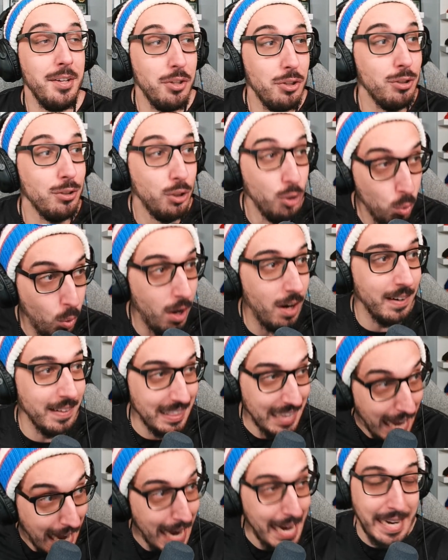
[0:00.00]
you are
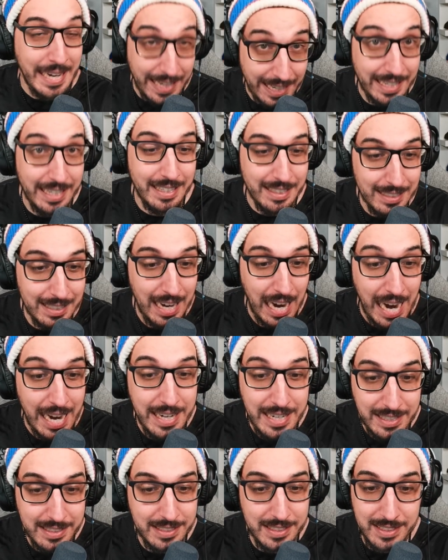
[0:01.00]
lying. And
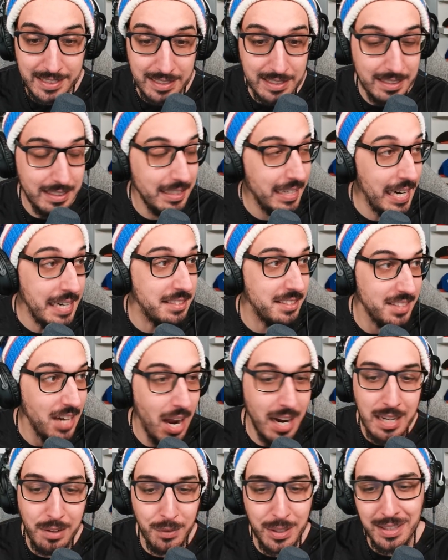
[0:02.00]
it's
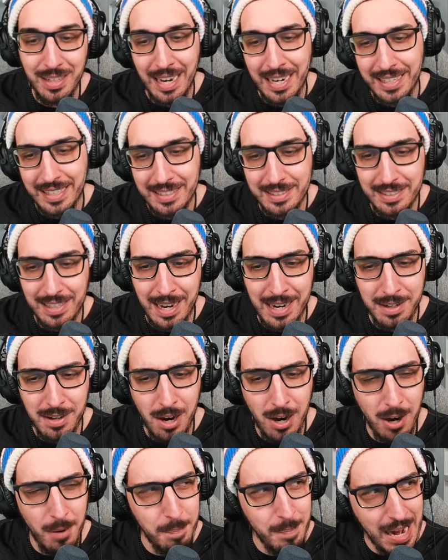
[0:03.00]
not even like it's like,
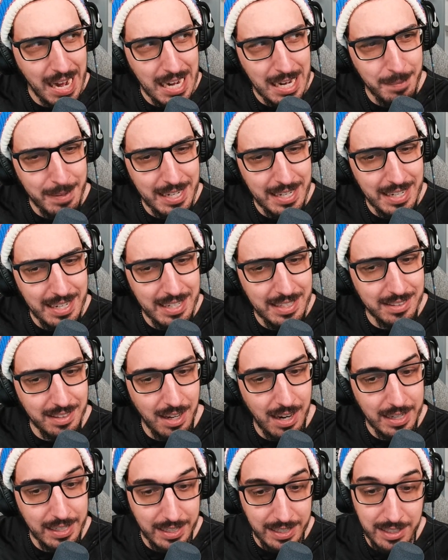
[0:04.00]
oh, maybe he's
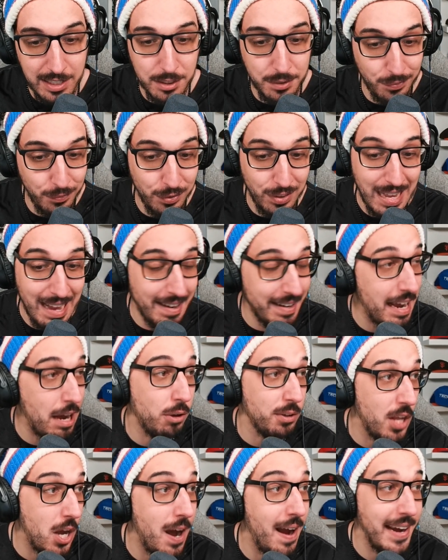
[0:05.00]
lying. He is flat out
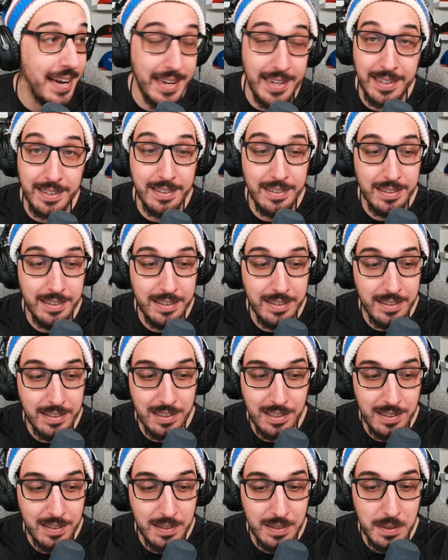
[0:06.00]
lying.
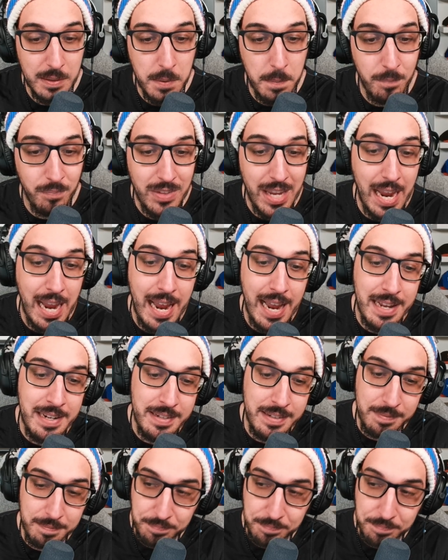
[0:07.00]
And